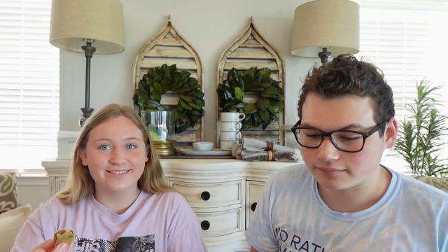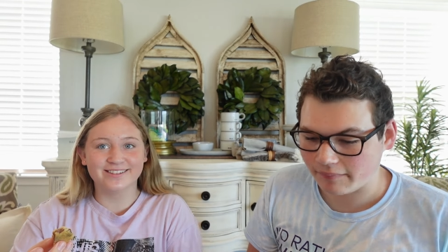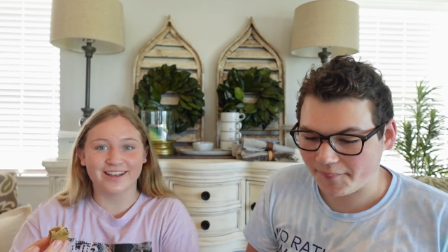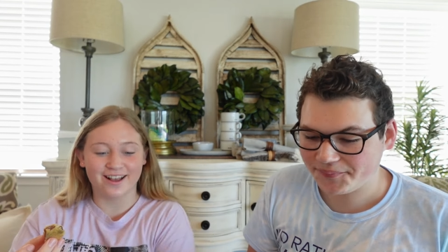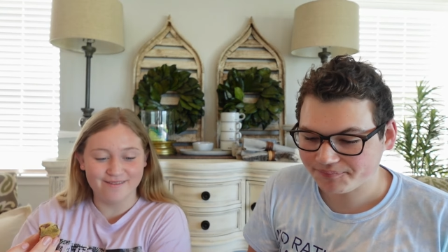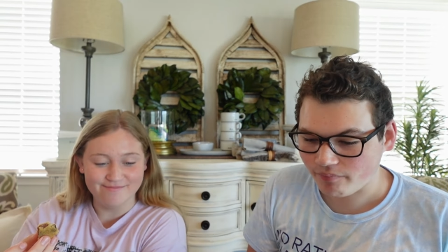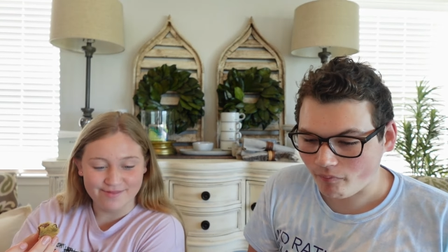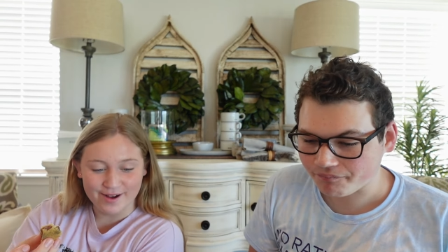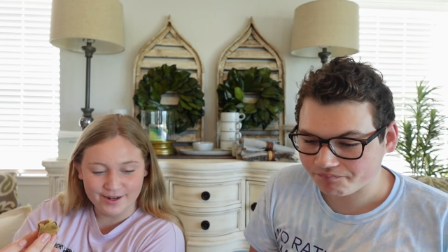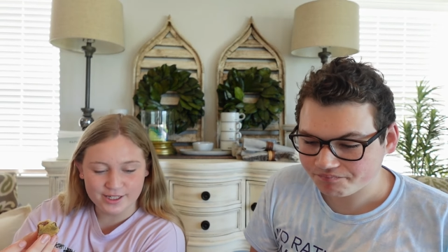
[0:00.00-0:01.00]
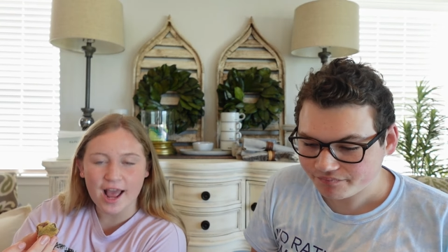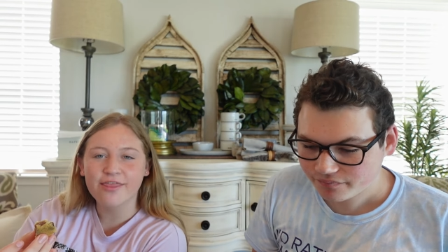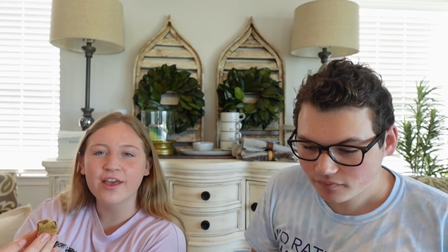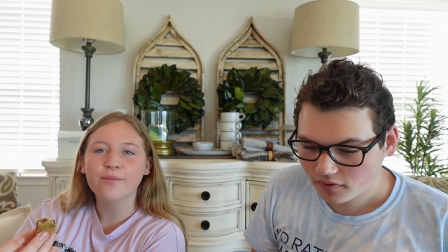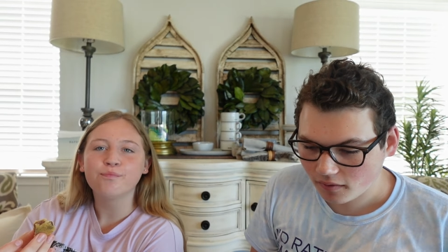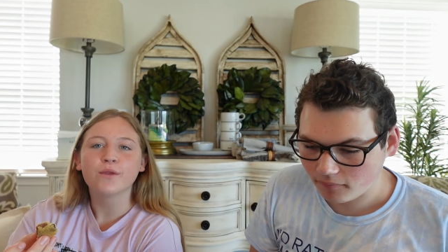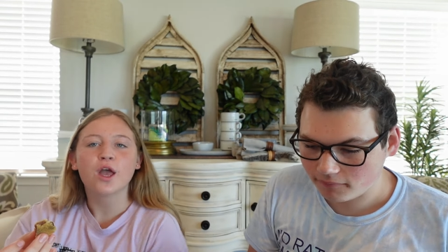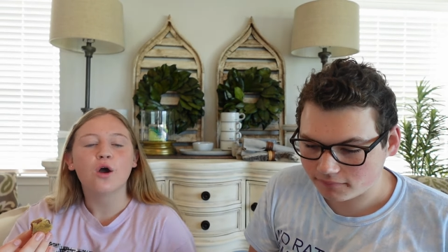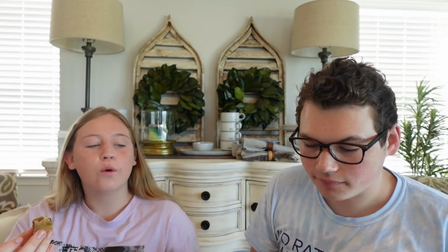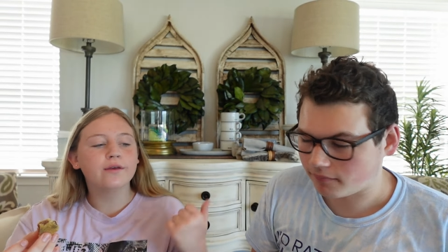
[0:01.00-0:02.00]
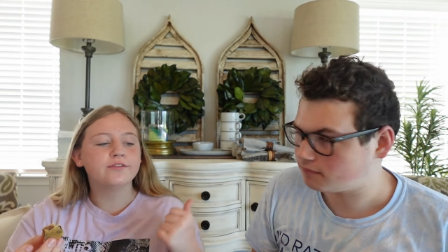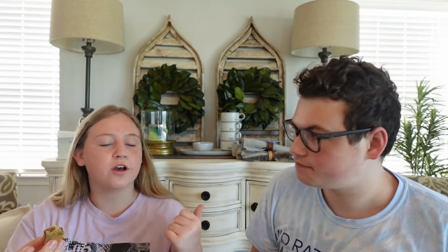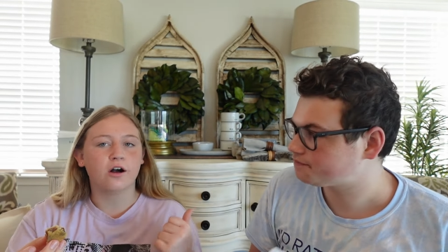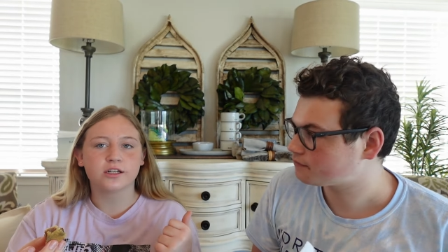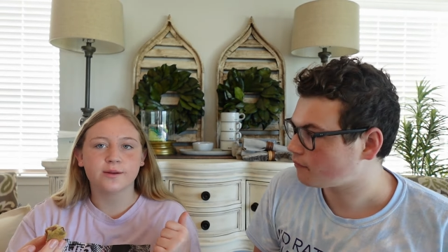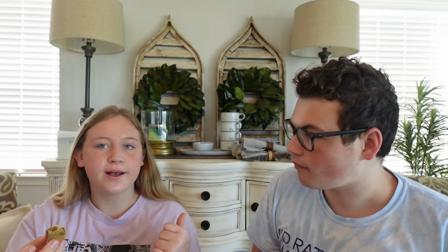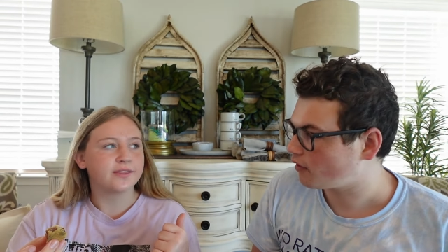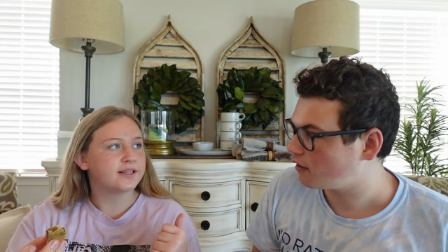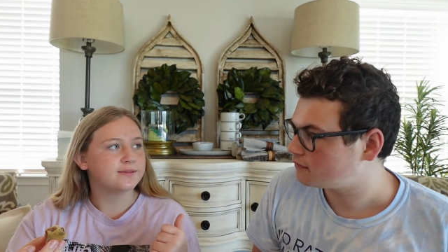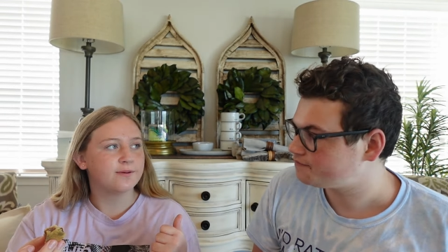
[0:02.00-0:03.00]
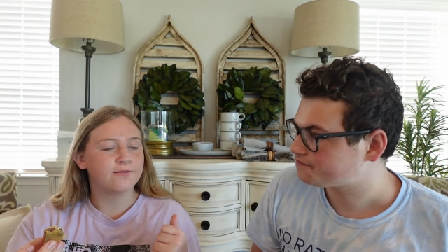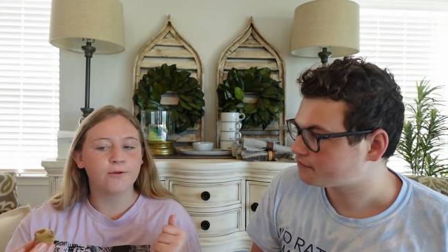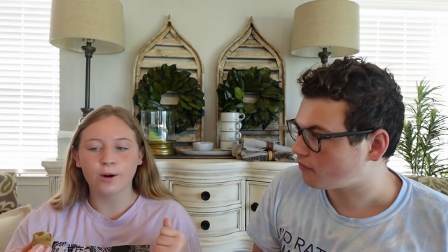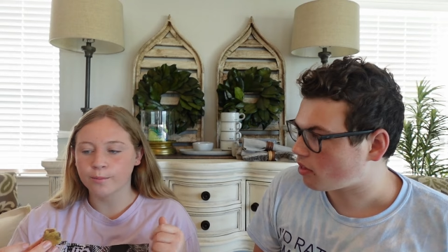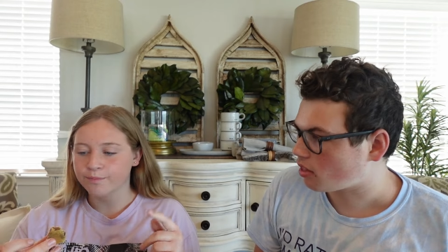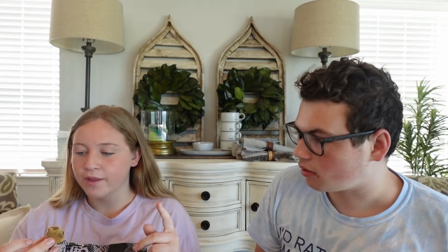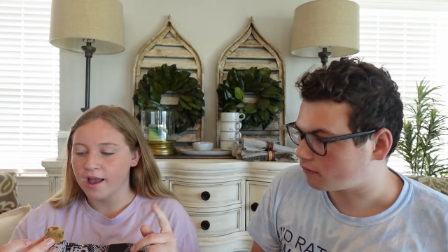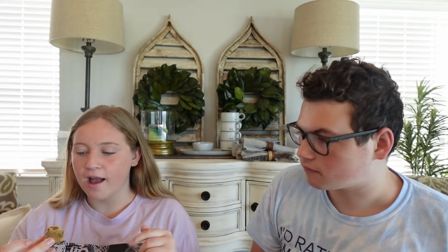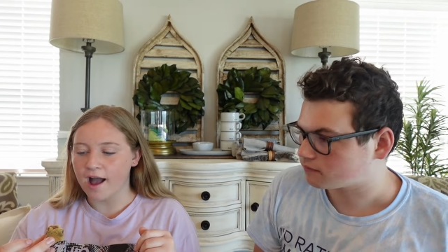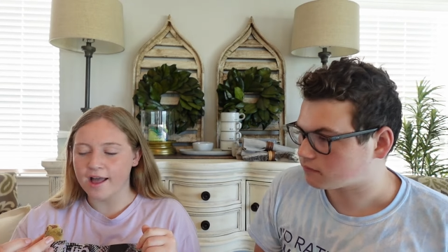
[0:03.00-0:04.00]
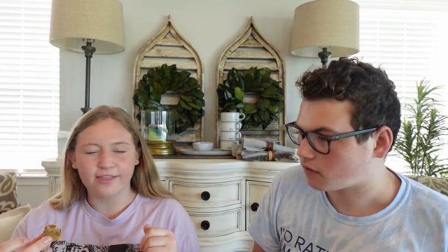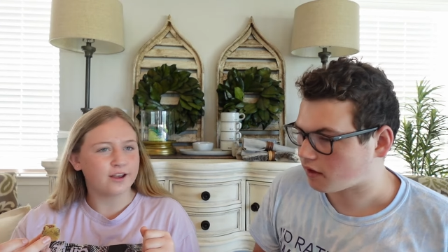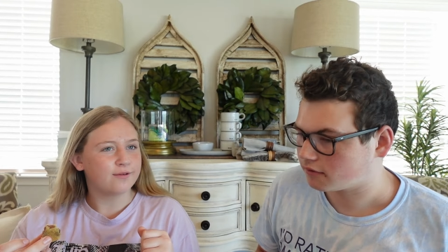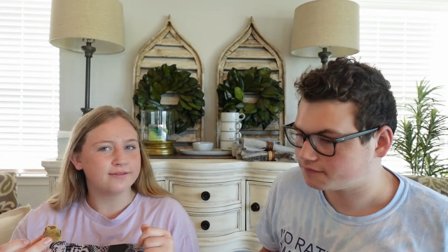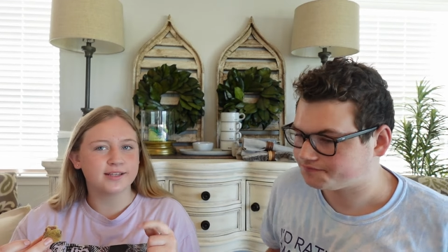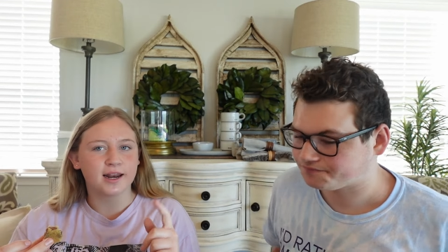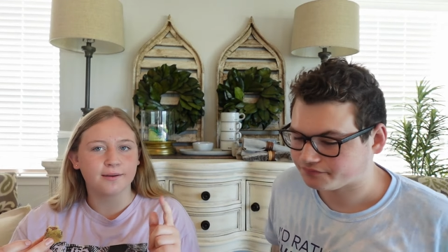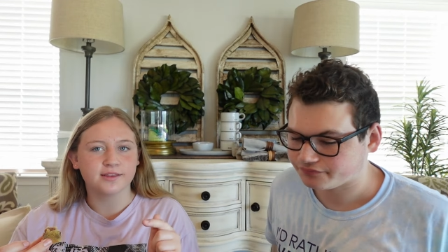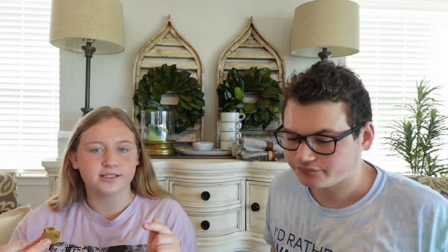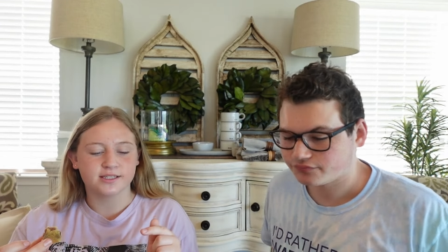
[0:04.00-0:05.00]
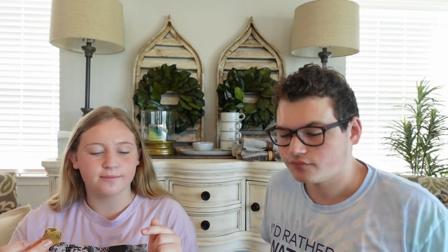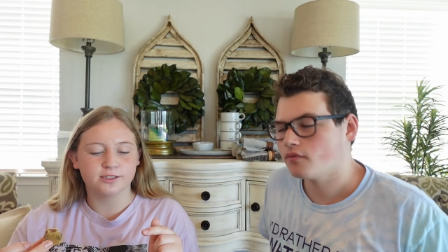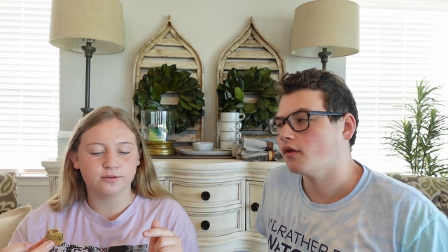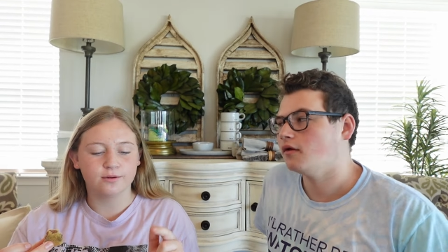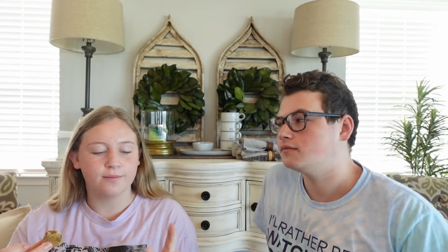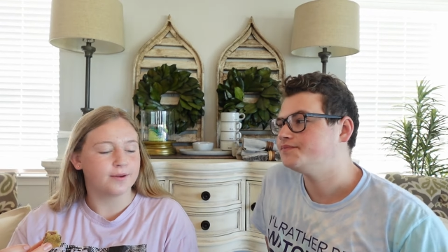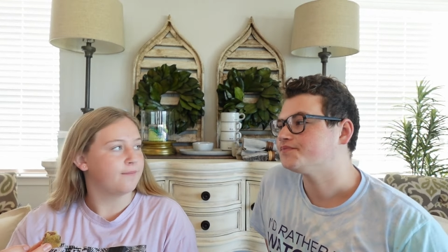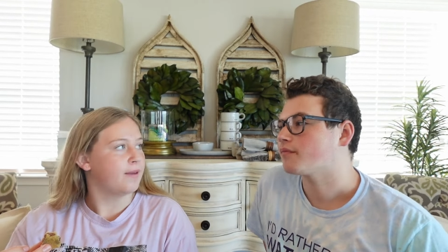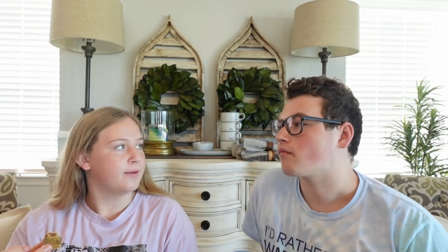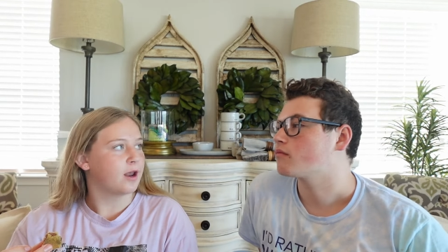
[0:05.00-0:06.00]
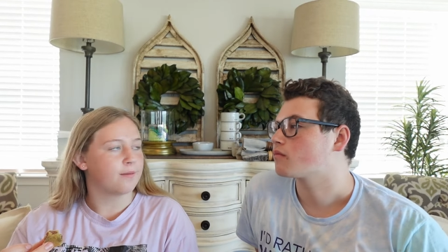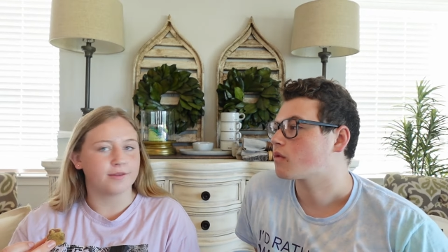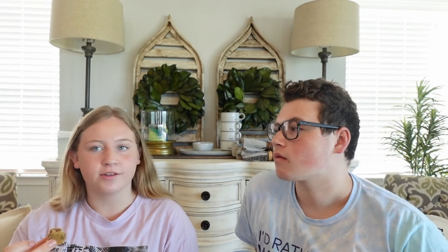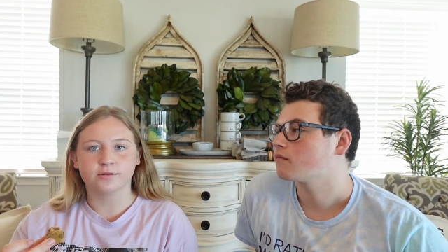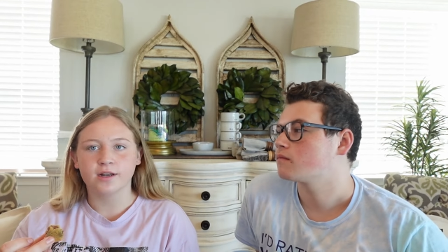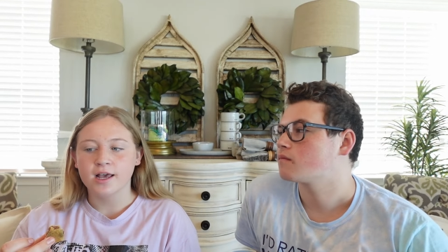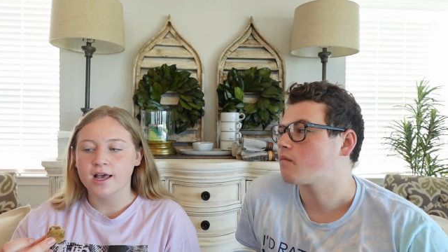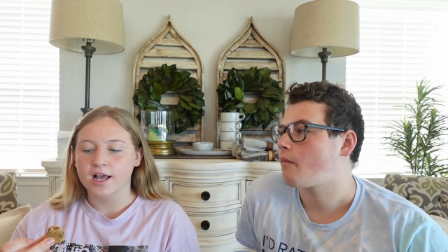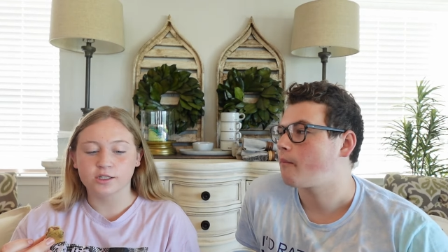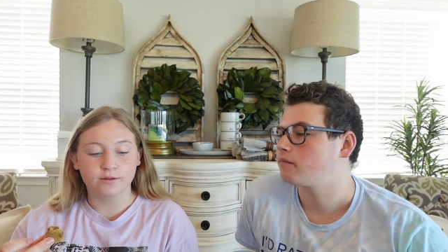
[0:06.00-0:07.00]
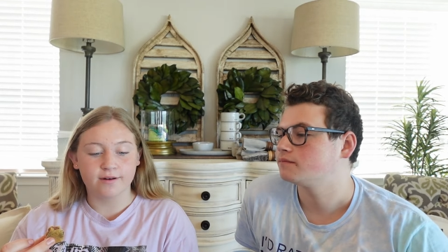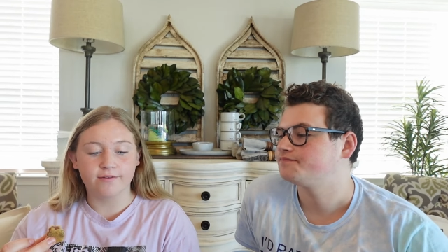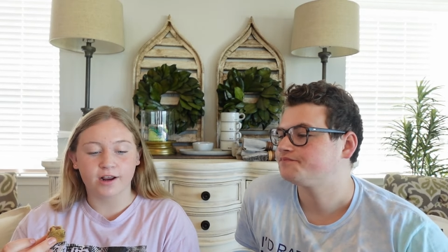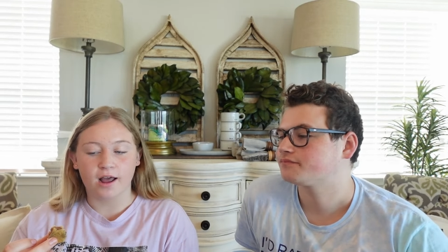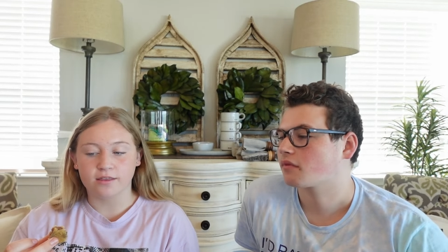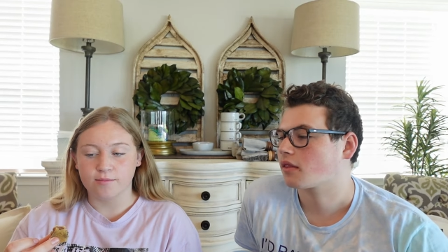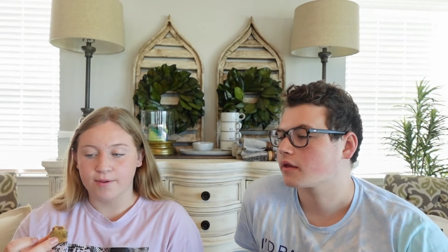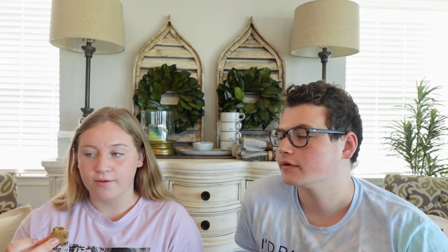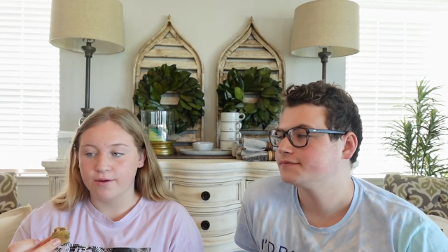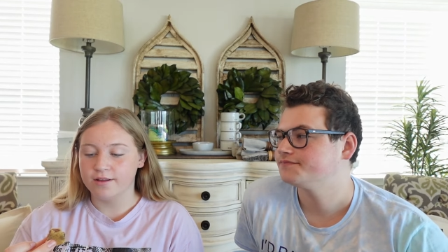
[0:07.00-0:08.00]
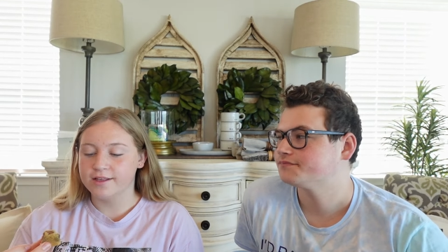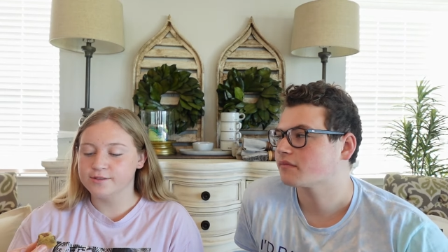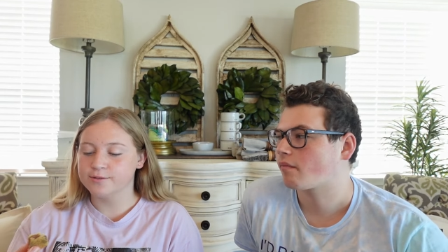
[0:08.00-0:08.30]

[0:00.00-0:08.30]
Speaker 1: It was like a bunch. I think we've talked about this before, I think we've said it about the semi-sweet one, but maybe not about this one because we never got the big one of this